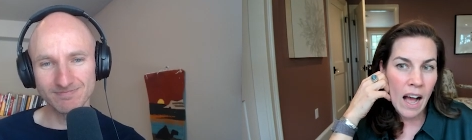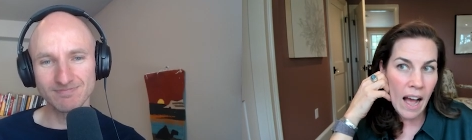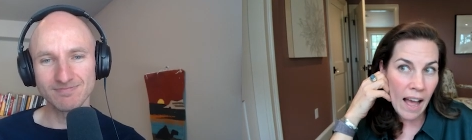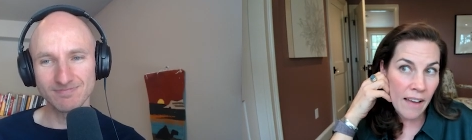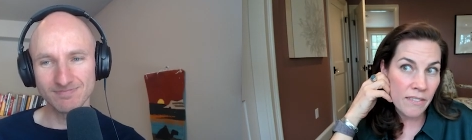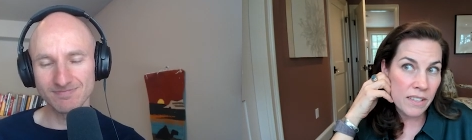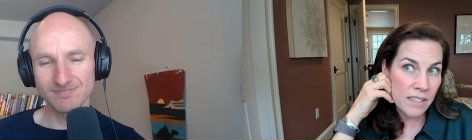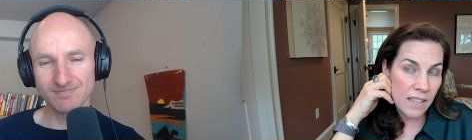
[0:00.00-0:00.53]
Speaker 1: I
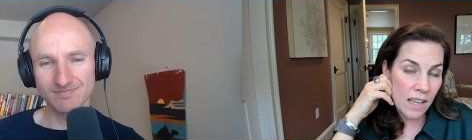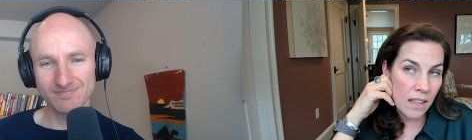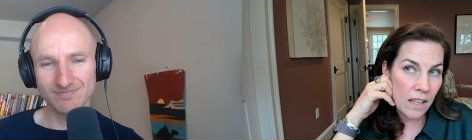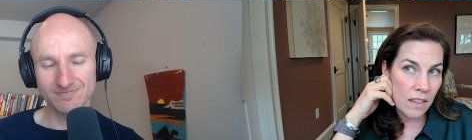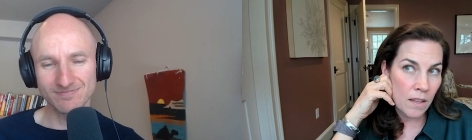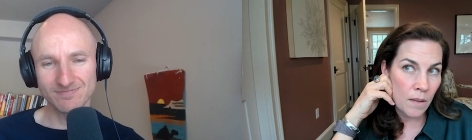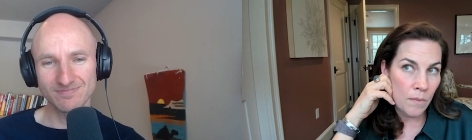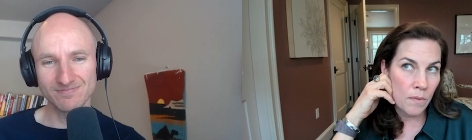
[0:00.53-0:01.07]
would say
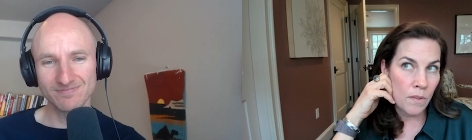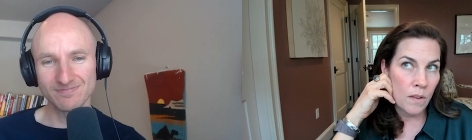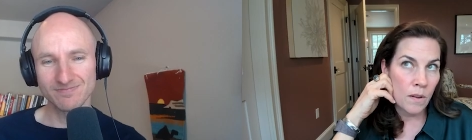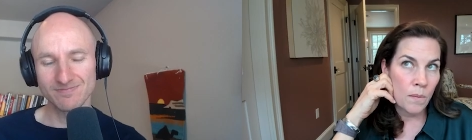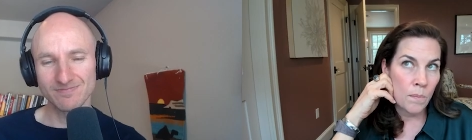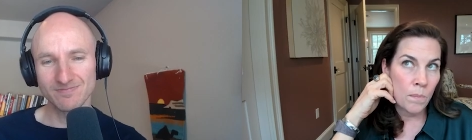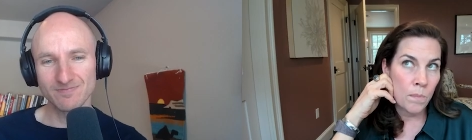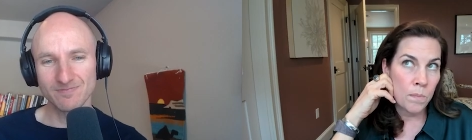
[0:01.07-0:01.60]
that the
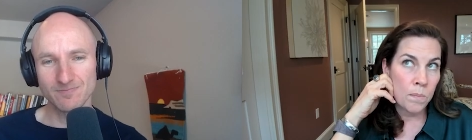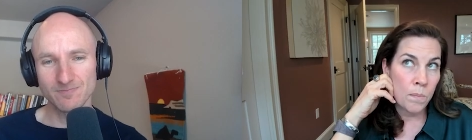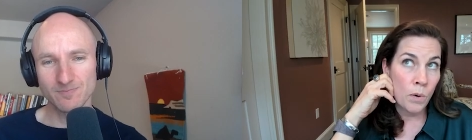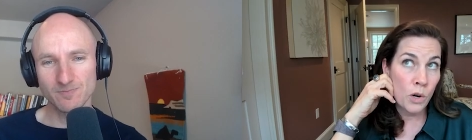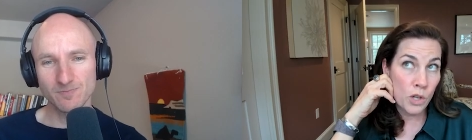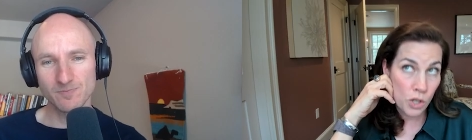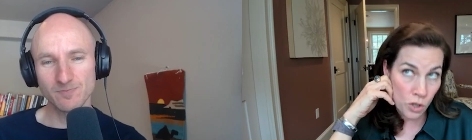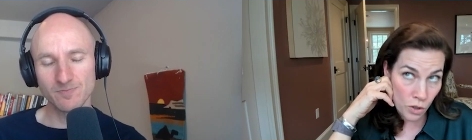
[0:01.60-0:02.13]
the
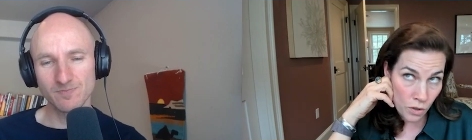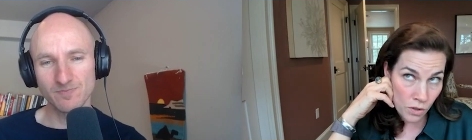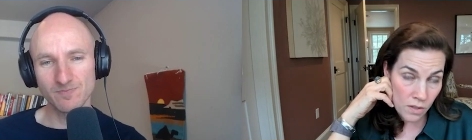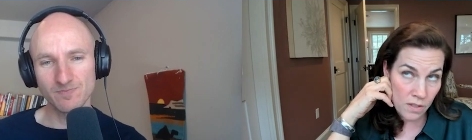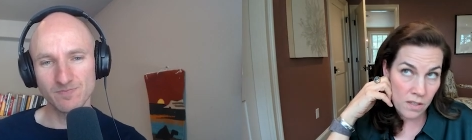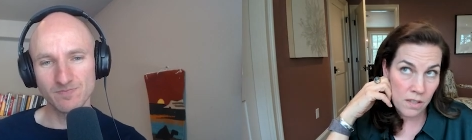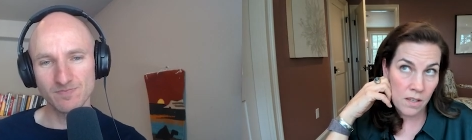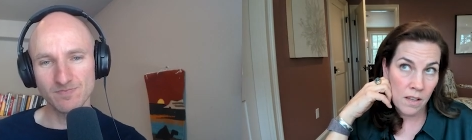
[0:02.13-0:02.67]

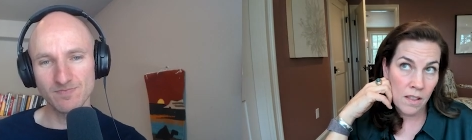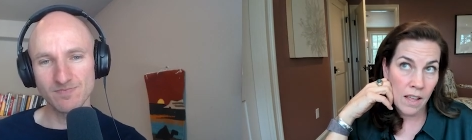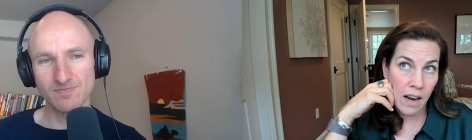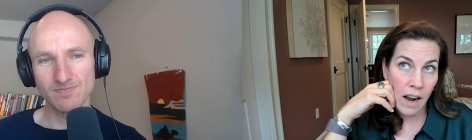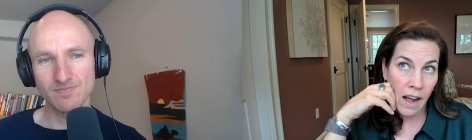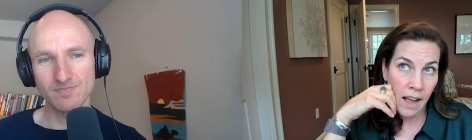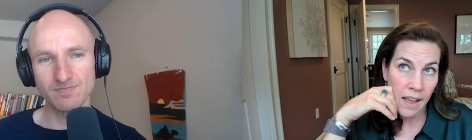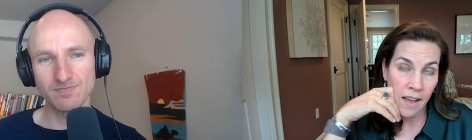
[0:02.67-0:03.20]
pushers that
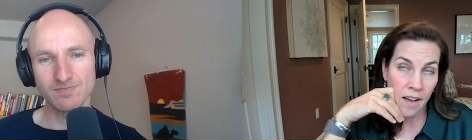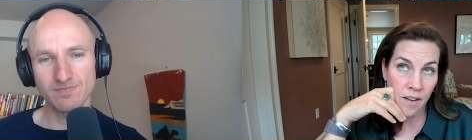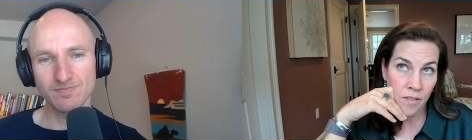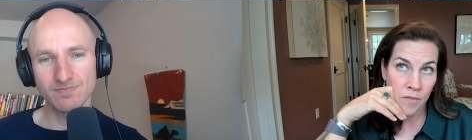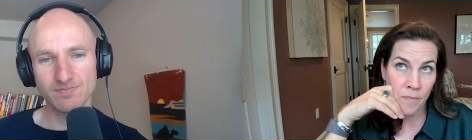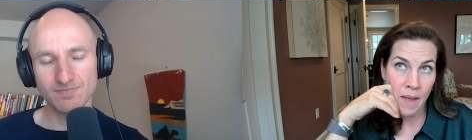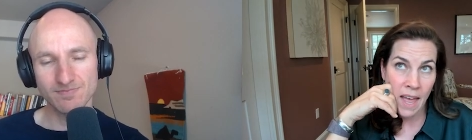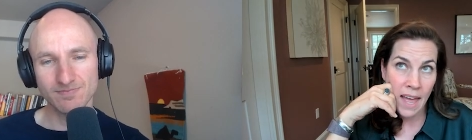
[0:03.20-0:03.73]
I have
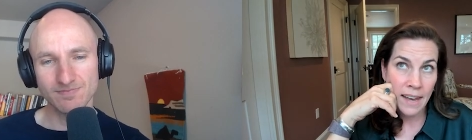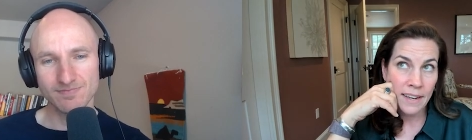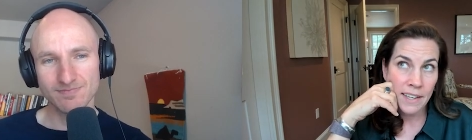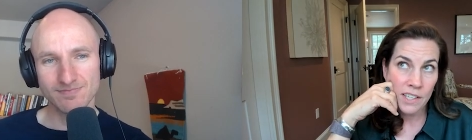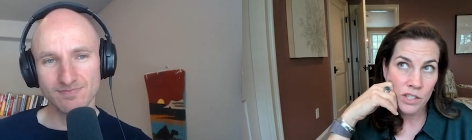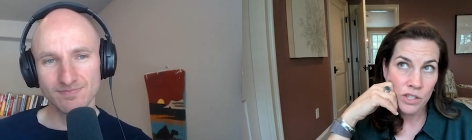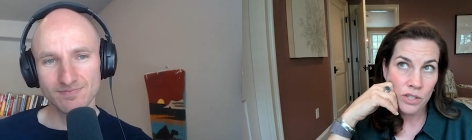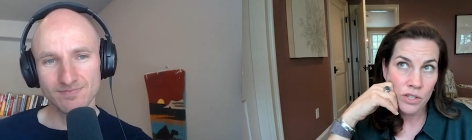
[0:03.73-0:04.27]

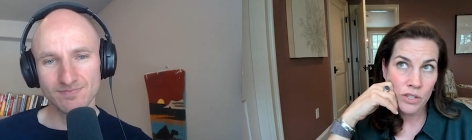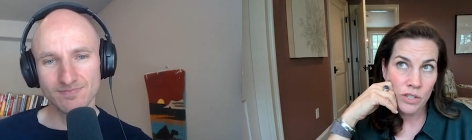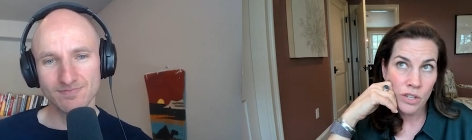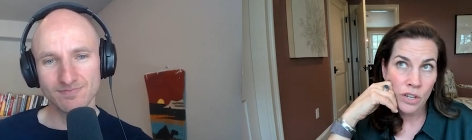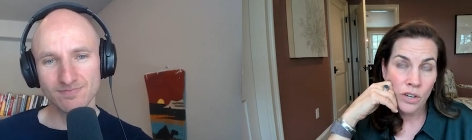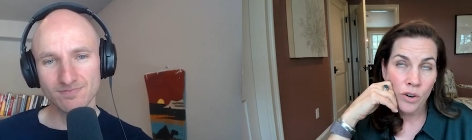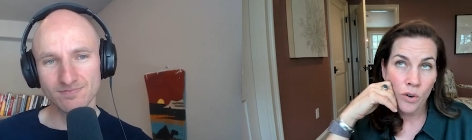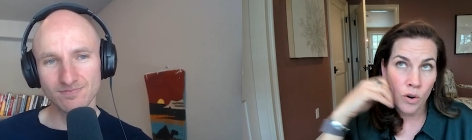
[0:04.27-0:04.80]
managed
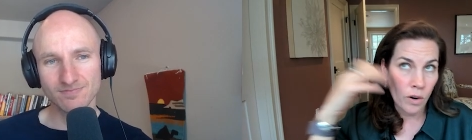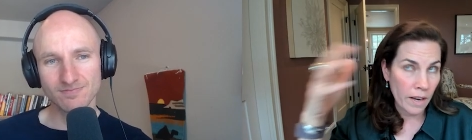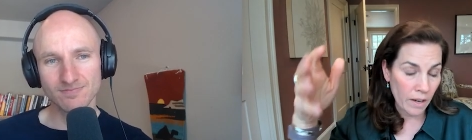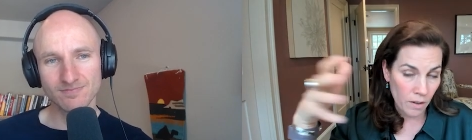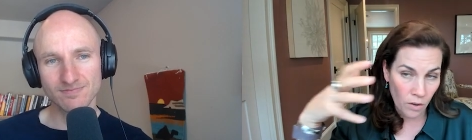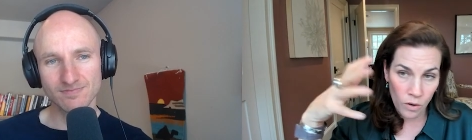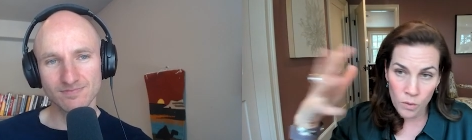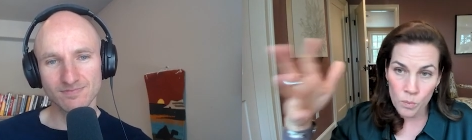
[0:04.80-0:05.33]
or
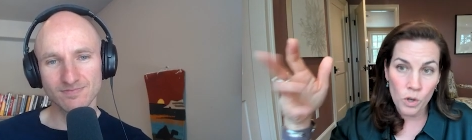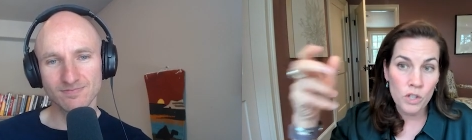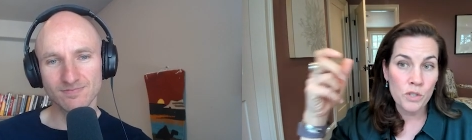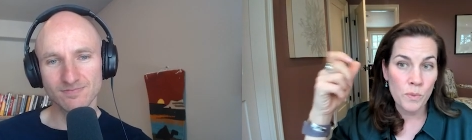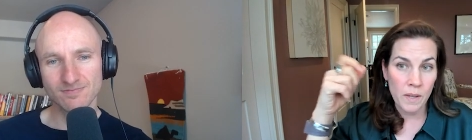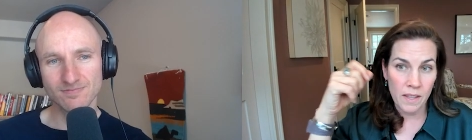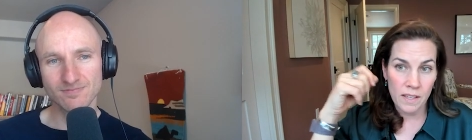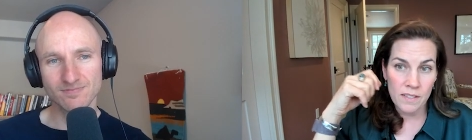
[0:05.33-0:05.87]
or worked
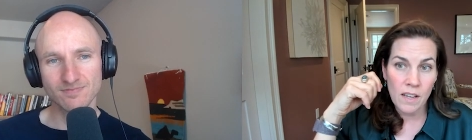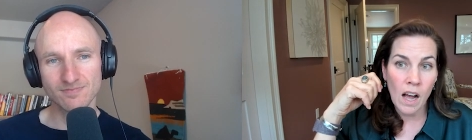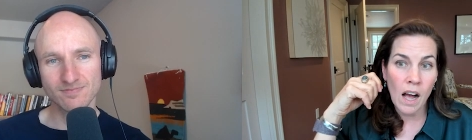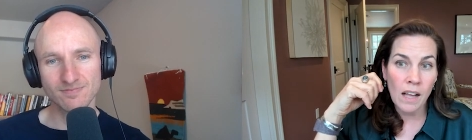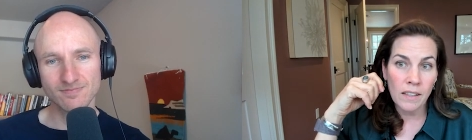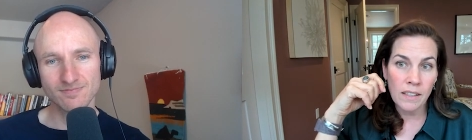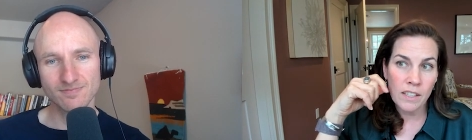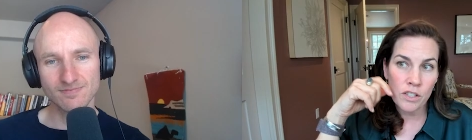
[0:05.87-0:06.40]
with as
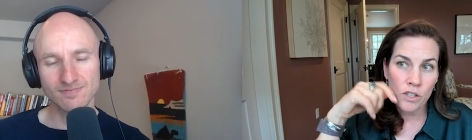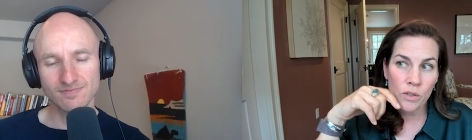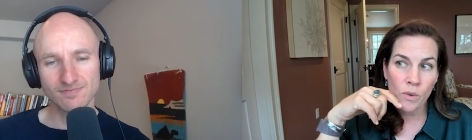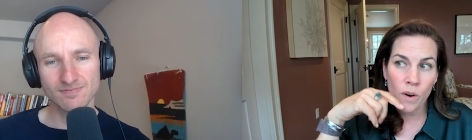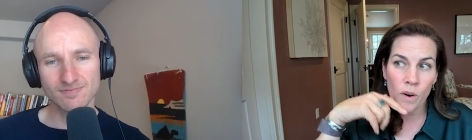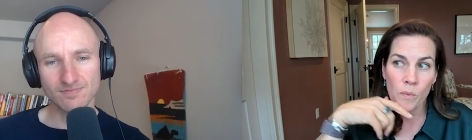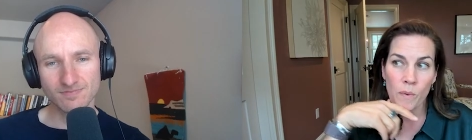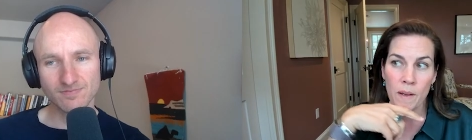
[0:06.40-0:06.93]
colleagues who
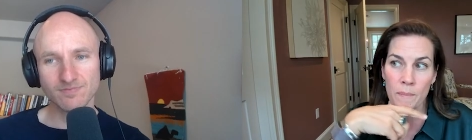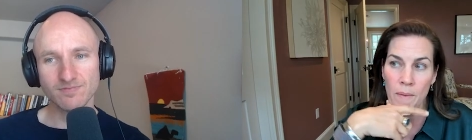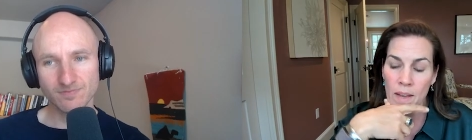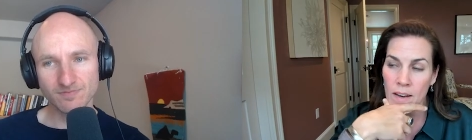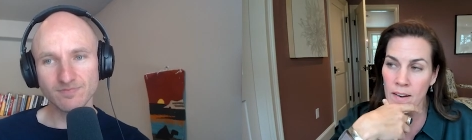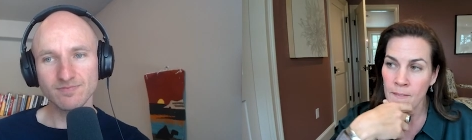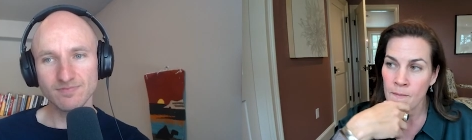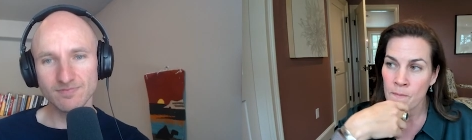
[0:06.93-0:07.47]
are
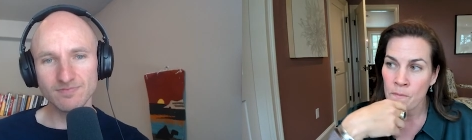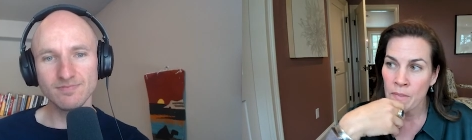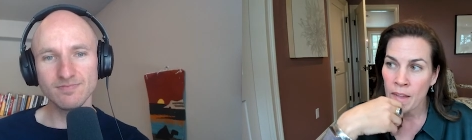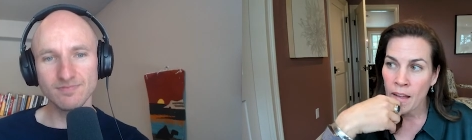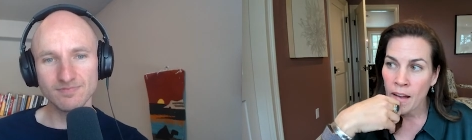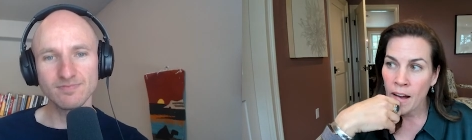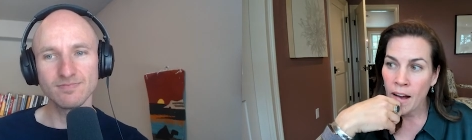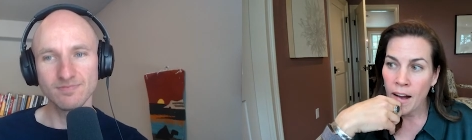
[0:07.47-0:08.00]
women
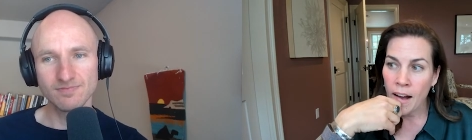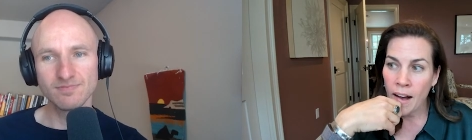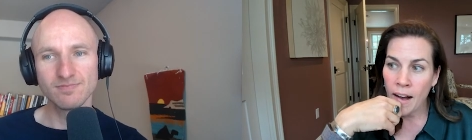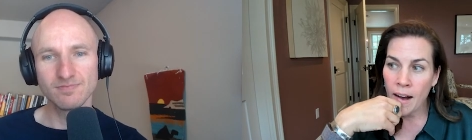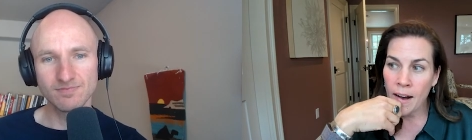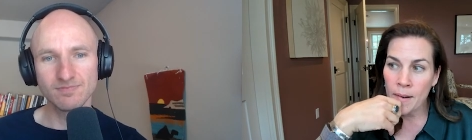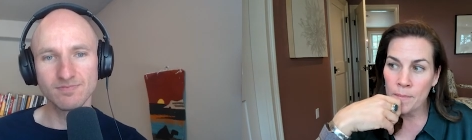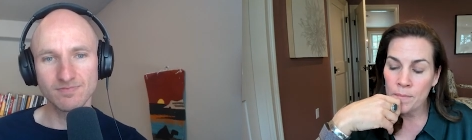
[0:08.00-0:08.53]

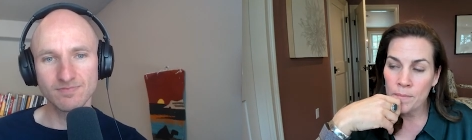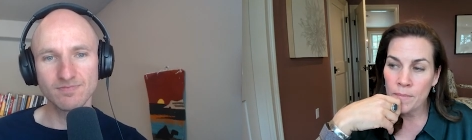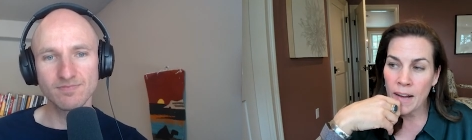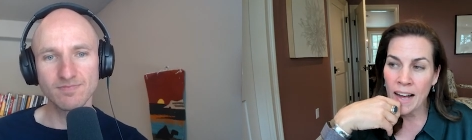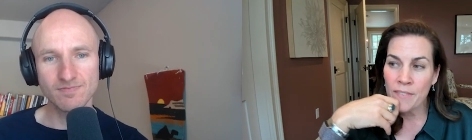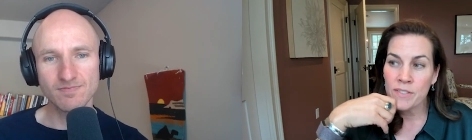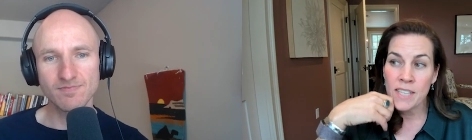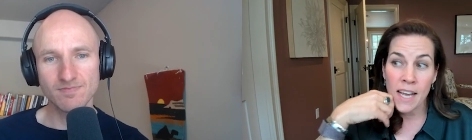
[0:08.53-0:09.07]
um,
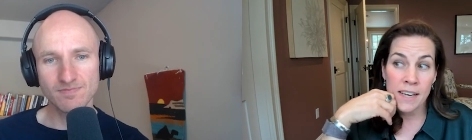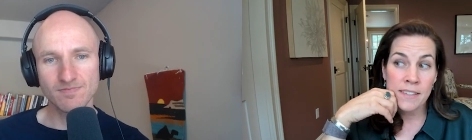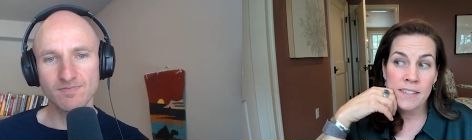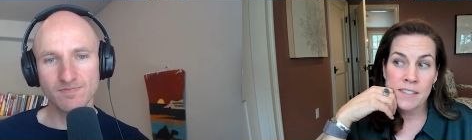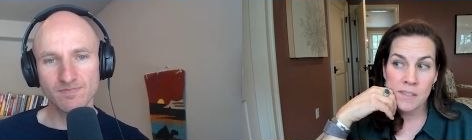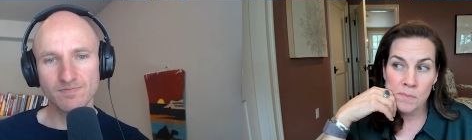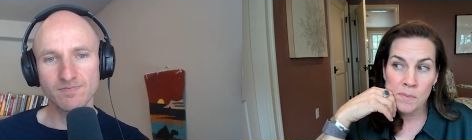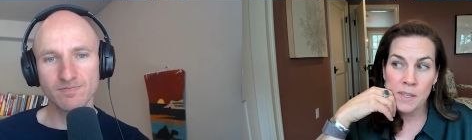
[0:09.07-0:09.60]
have tended
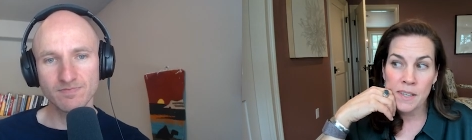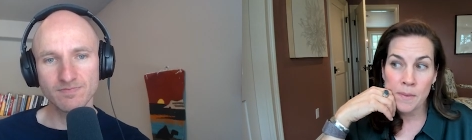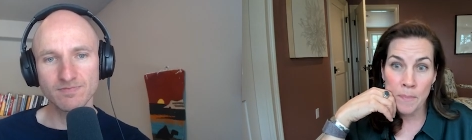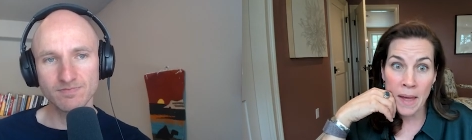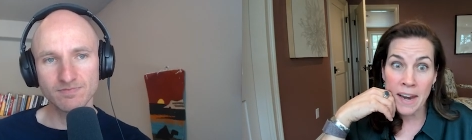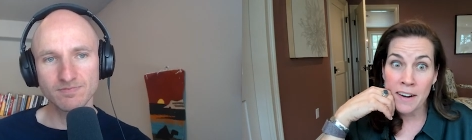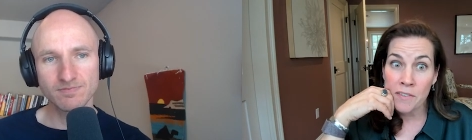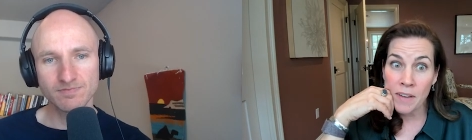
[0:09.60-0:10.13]
to be
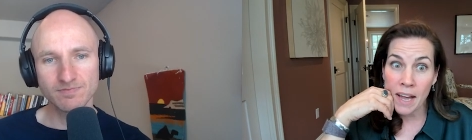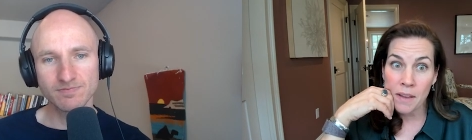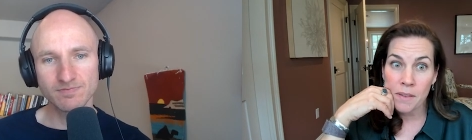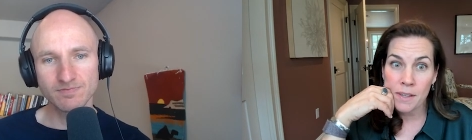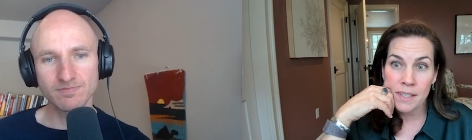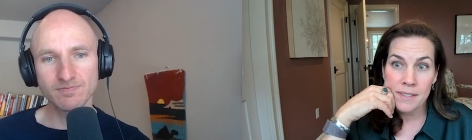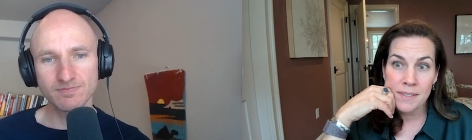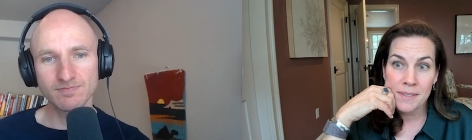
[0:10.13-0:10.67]
competitive
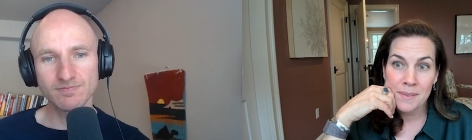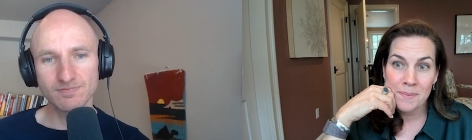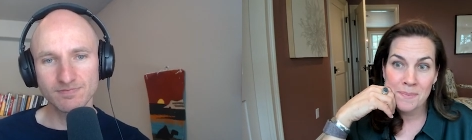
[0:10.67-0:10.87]
athletes.